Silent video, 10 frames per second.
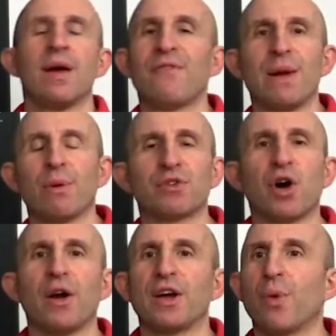if anyone's
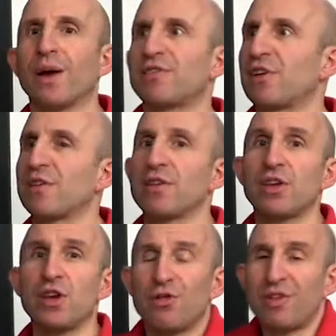got any questions
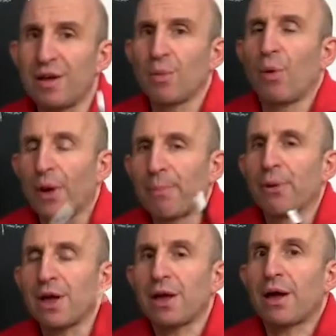and you didn't want to
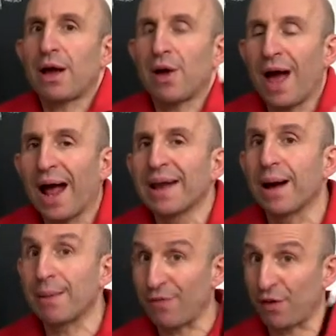put your hand
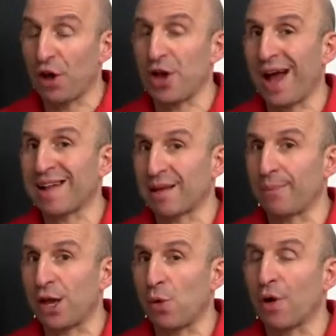up even though you had
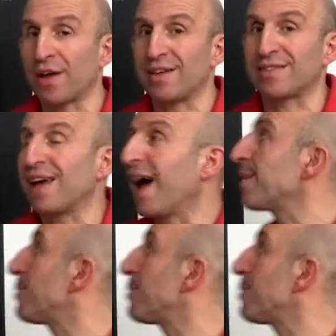something you wanted to say